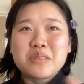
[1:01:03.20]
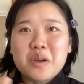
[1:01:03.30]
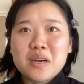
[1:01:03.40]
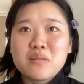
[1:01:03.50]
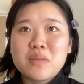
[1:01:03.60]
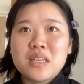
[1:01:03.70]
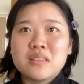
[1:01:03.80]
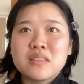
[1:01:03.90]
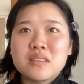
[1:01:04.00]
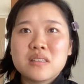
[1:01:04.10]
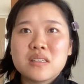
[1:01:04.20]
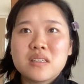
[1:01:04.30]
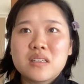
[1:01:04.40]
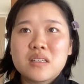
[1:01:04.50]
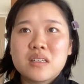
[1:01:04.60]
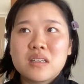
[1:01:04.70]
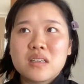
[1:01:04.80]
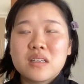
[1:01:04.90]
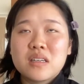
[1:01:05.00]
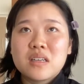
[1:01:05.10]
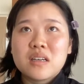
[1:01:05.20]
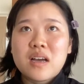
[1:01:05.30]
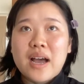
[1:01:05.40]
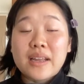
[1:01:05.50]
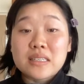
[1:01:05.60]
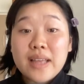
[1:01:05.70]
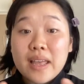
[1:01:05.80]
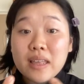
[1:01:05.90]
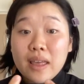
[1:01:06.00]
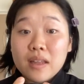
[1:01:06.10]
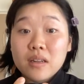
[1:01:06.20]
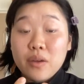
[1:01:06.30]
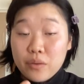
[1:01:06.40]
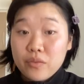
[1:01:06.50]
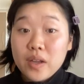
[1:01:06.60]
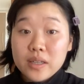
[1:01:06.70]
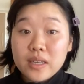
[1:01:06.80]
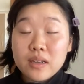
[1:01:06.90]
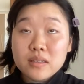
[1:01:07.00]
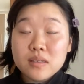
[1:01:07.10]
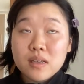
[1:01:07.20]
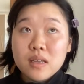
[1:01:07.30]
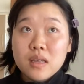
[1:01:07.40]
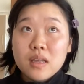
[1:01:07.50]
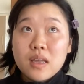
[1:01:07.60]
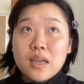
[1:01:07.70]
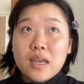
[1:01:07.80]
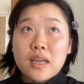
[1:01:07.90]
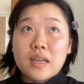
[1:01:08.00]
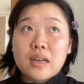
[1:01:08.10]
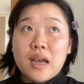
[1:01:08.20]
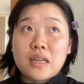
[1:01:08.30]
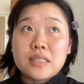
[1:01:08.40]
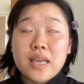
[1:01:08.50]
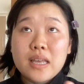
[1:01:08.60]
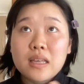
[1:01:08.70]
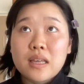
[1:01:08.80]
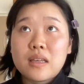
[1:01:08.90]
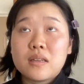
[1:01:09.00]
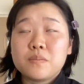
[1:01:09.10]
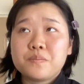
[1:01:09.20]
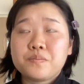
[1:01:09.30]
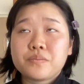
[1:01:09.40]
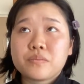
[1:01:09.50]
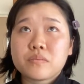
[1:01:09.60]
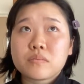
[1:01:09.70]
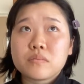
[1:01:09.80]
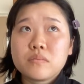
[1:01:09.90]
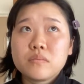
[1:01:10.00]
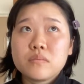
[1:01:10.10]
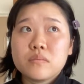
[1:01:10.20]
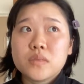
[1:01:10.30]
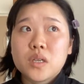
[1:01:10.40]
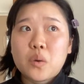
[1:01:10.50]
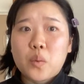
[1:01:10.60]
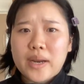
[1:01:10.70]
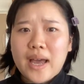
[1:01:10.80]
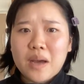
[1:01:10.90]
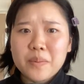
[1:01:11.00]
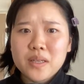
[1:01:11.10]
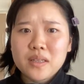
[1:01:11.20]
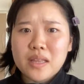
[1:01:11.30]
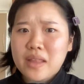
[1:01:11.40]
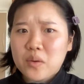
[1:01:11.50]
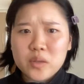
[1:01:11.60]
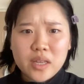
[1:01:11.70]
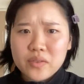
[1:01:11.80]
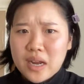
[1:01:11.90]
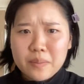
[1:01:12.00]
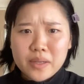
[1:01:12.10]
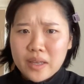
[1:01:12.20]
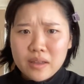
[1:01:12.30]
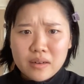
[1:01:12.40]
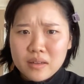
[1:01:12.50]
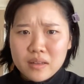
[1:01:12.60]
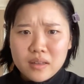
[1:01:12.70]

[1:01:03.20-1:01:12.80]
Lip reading: sorry means I take in your feelings and I take in what happened, and that will never happen again.